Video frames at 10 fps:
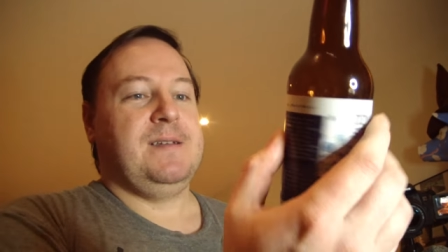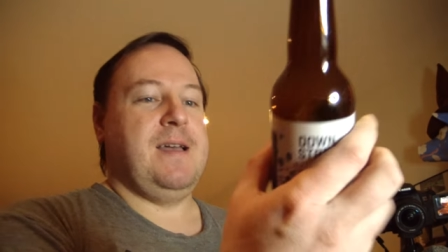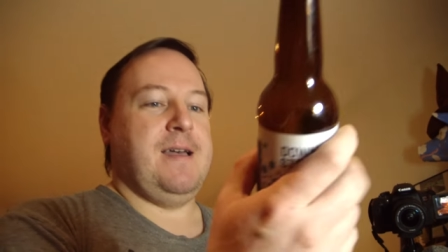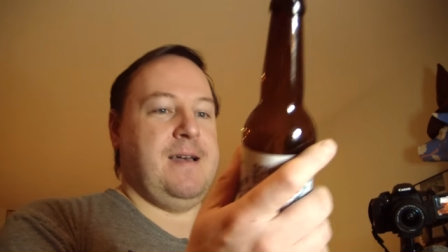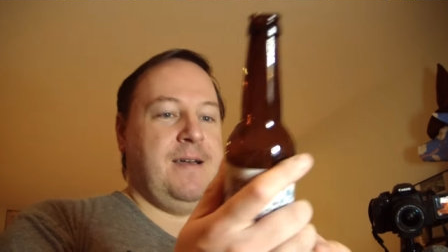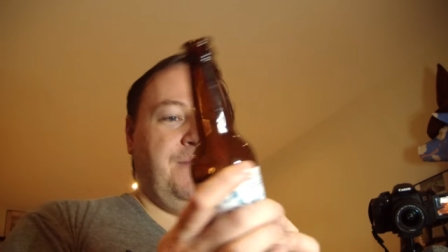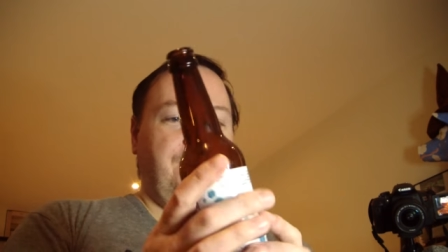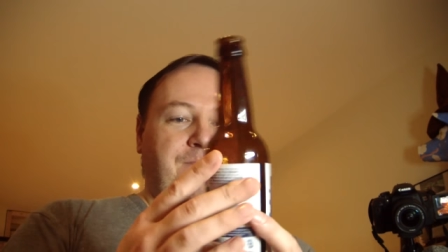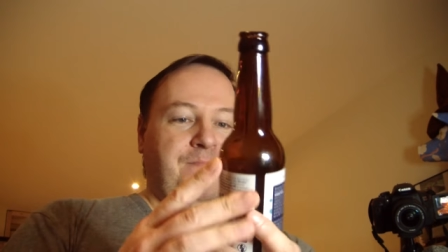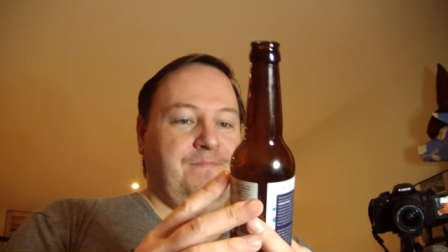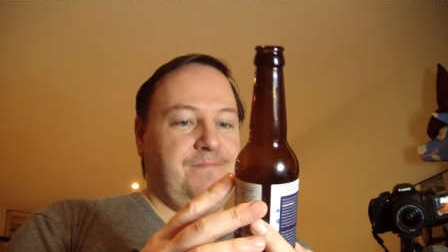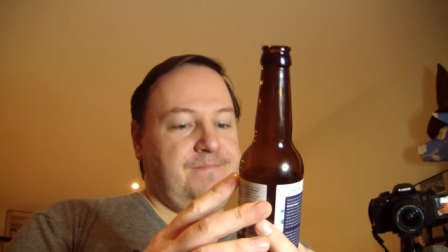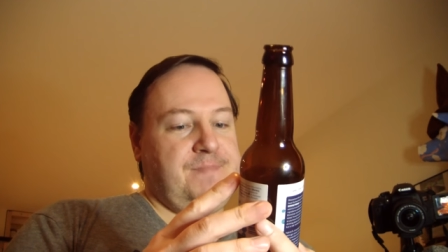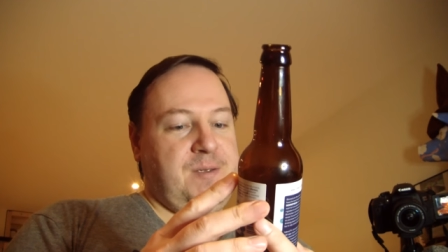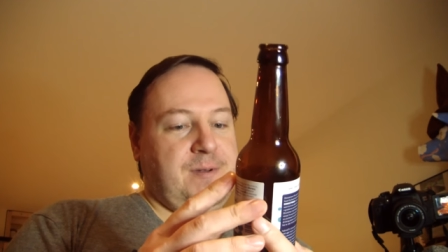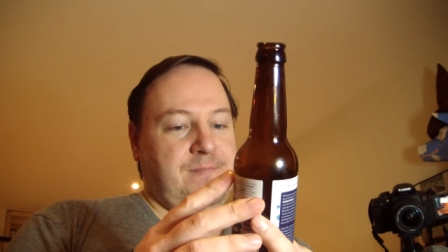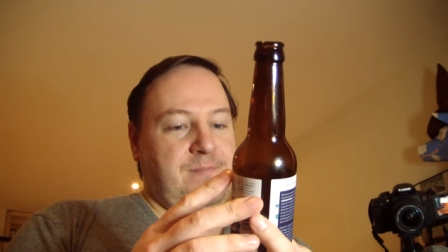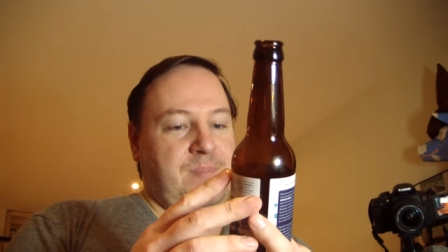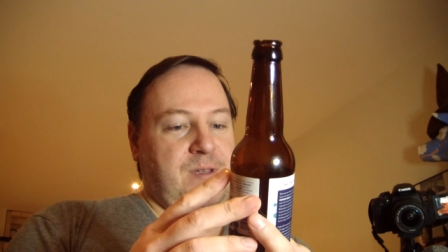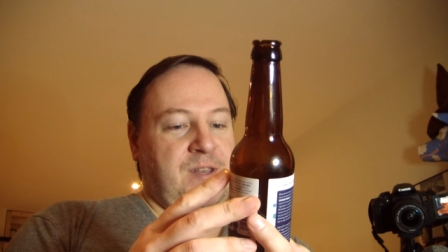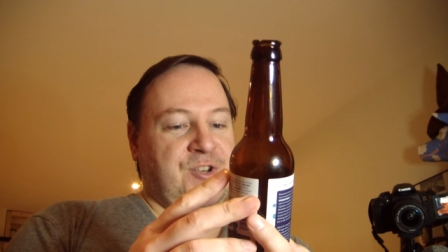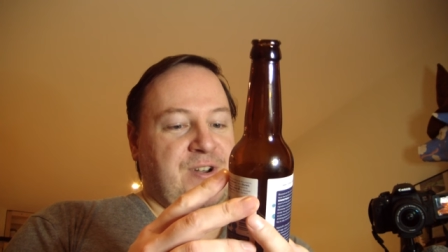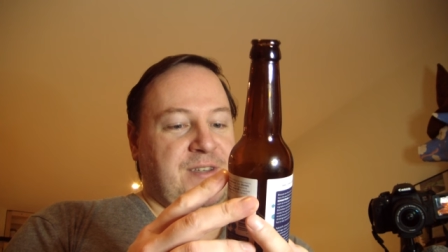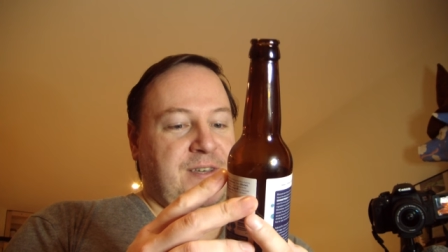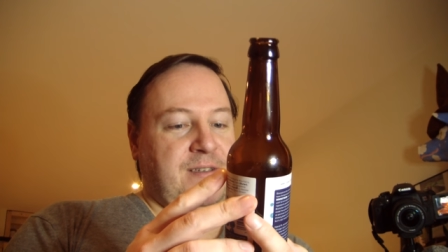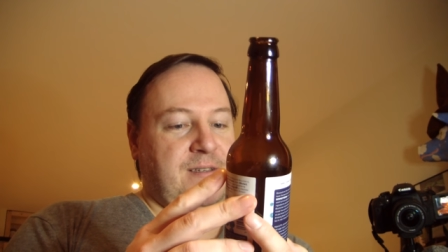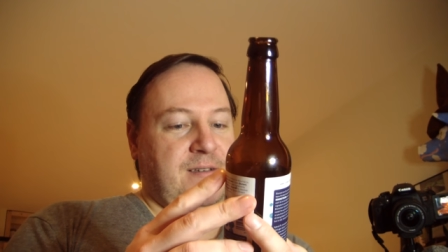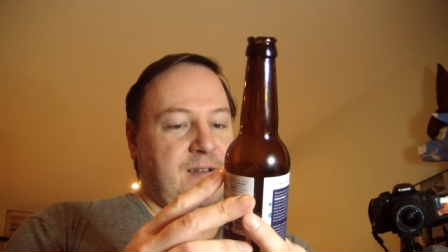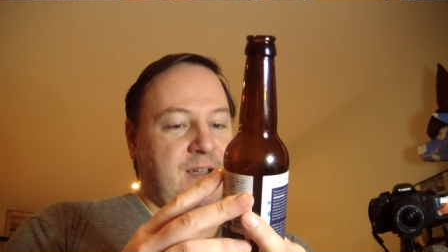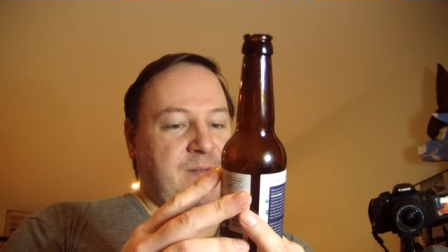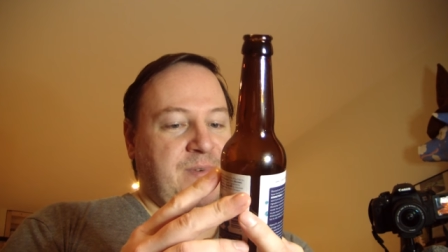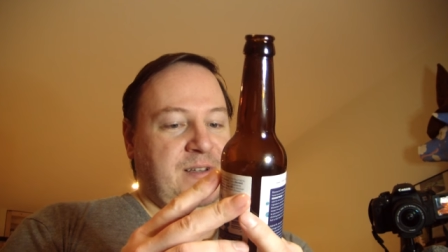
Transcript: Um, anyway, interesting. Hybrid